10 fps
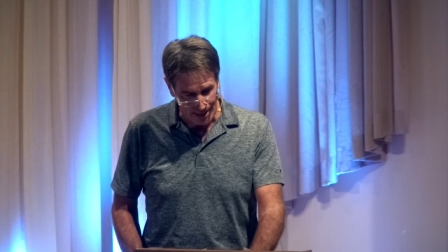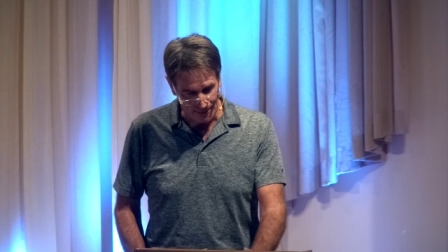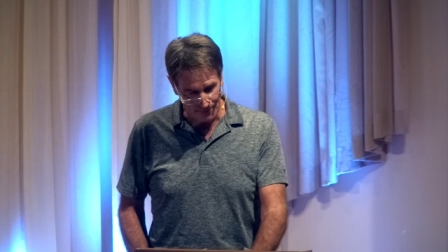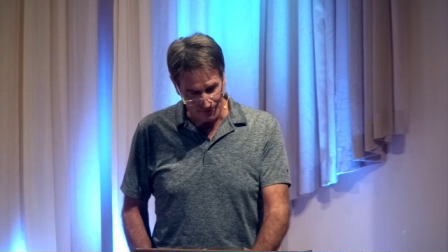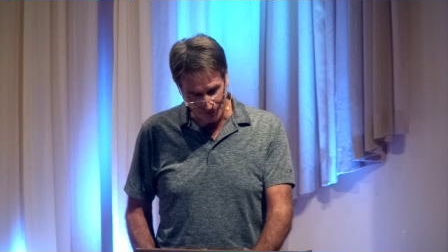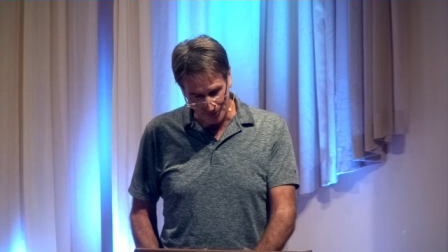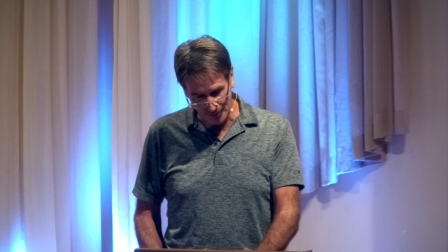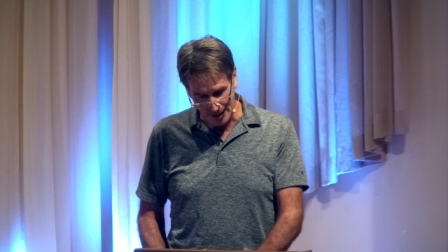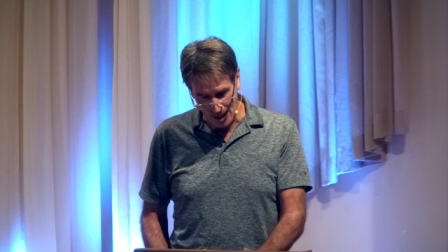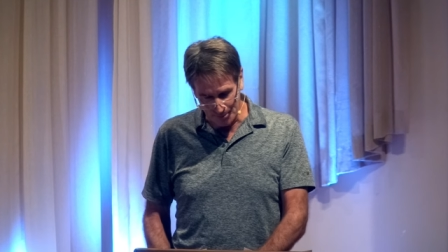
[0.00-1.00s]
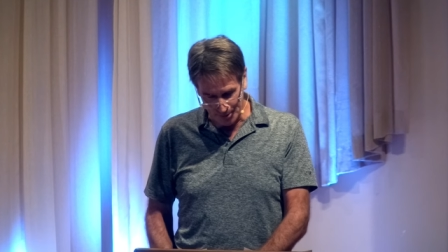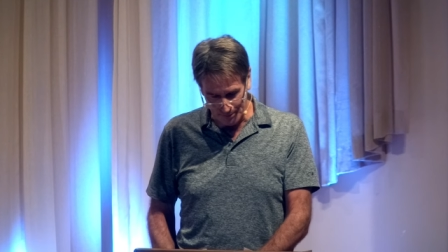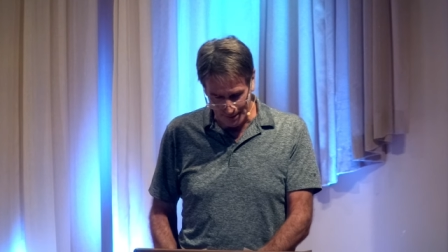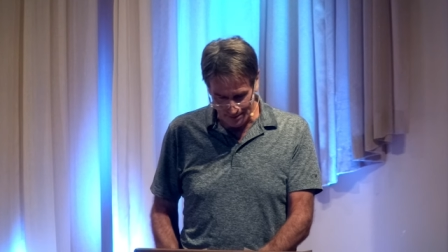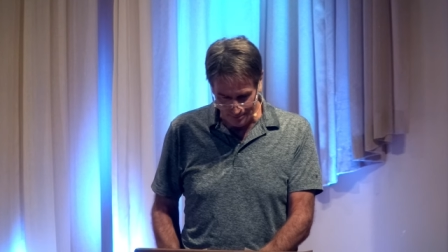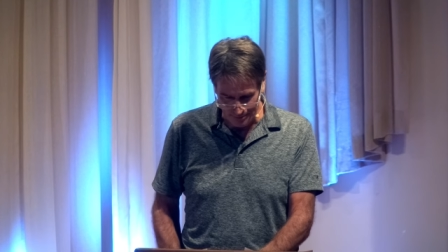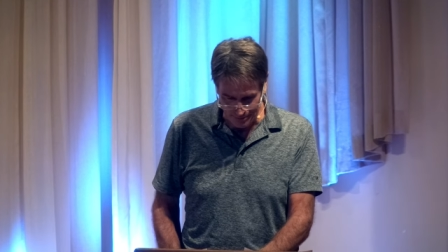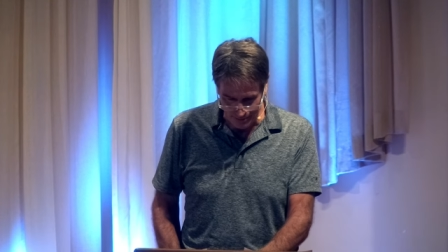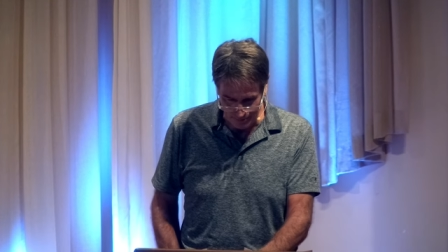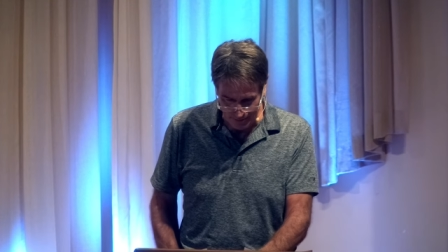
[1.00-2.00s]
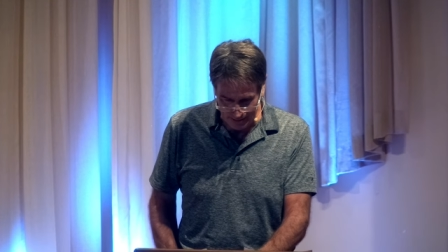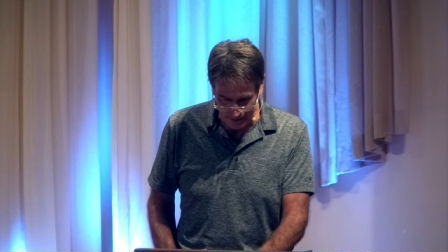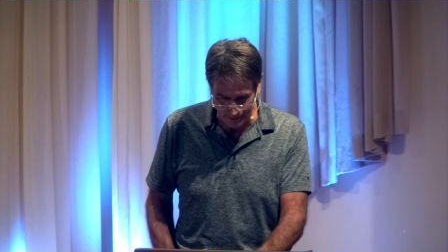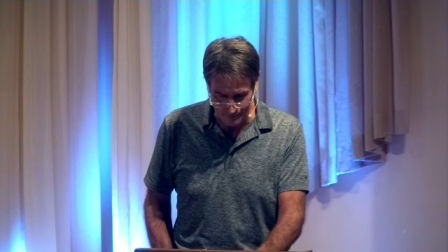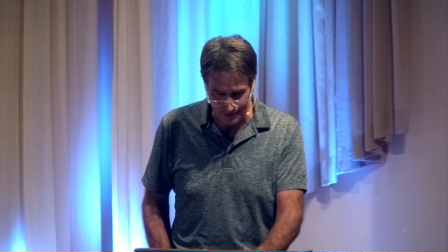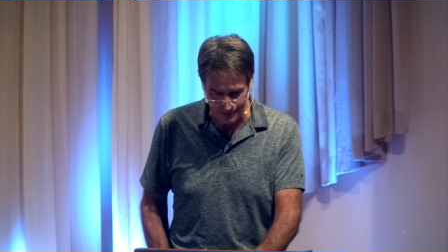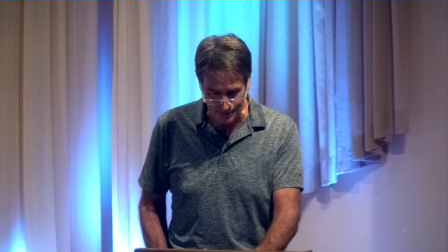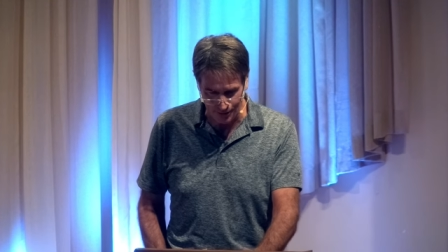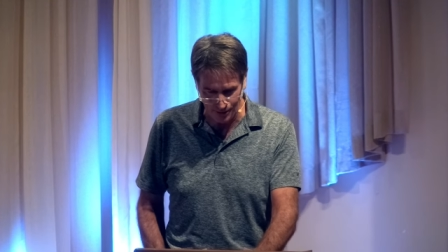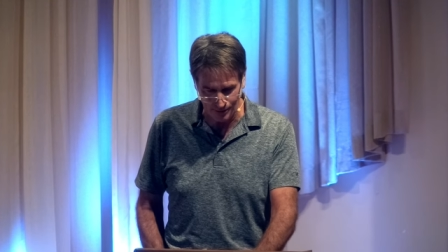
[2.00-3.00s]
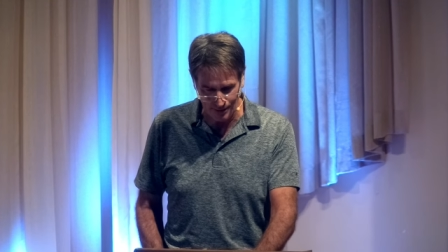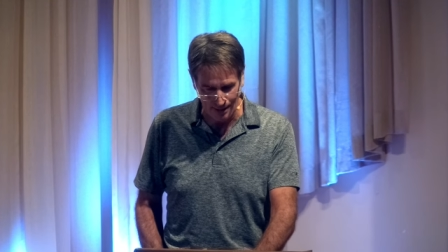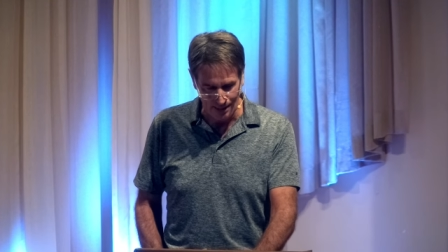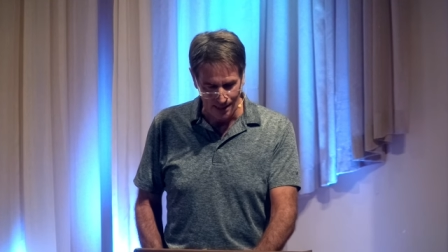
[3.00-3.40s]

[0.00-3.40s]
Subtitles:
and when the fully optimized person you become can turn